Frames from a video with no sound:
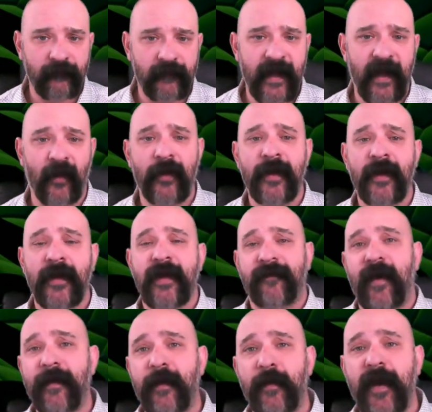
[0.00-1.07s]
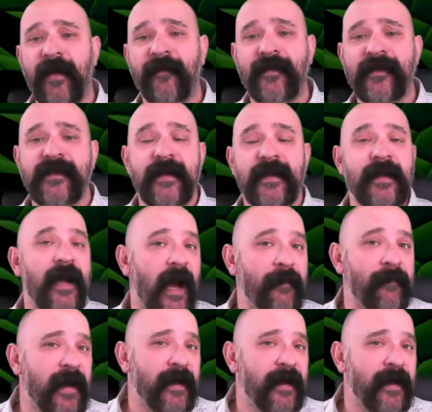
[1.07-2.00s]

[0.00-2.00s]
Now, if I'm the Ravens, I'm